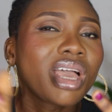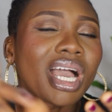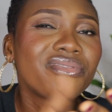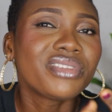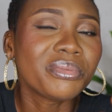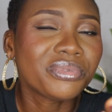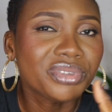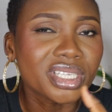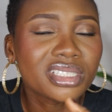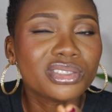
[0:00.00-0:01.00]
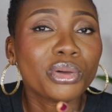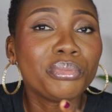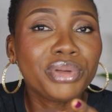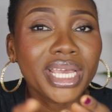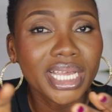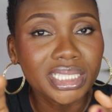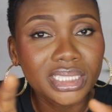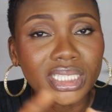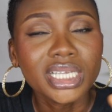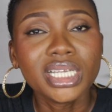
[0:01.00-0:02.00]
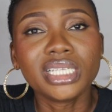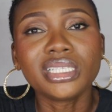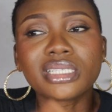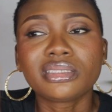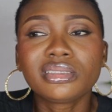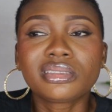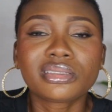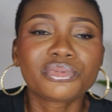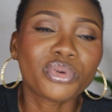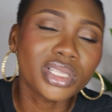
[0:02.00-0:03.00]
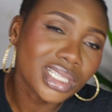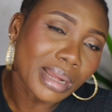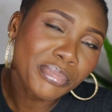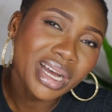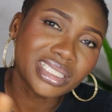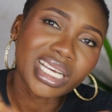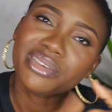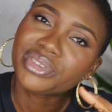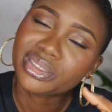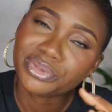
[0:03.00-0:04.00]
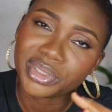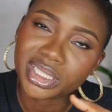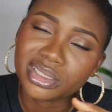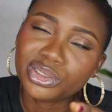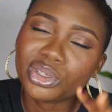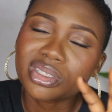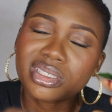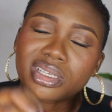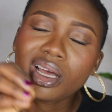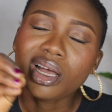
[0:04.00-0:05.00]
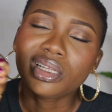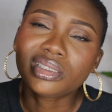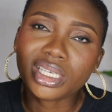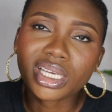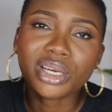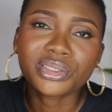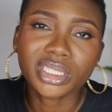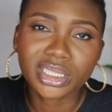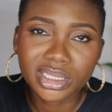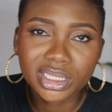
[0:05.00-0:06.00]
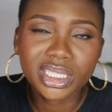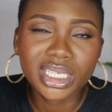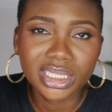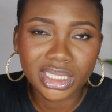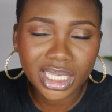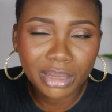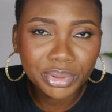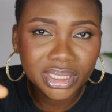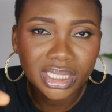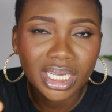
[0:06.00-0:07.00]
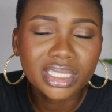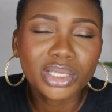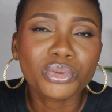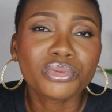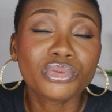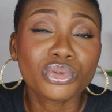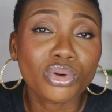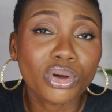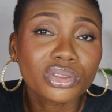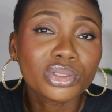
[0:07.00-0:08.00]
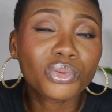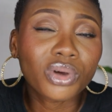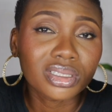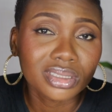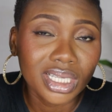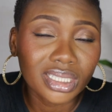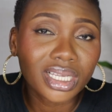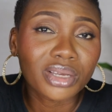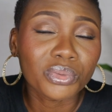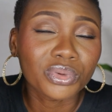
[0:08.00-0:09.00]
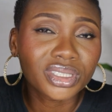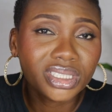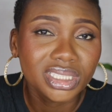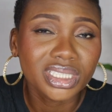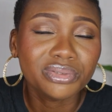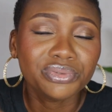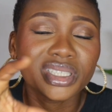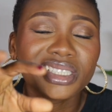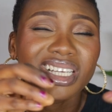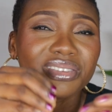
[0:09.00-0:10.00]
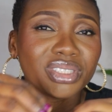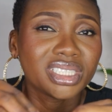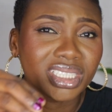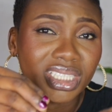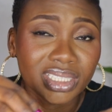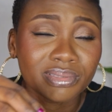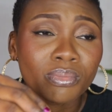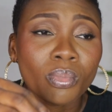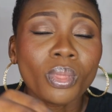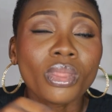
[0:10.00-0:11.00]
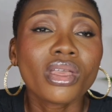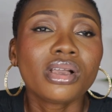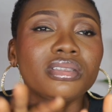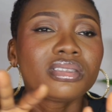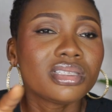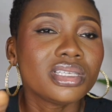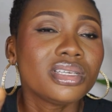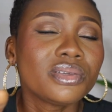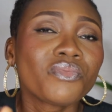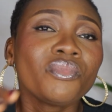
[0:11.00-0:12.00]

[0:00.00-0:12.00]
have them fixed. Your bed that is falling apart, have it fixed. Just take out a day, get a carpenter. They will do all the work together in one day, fix everything. See,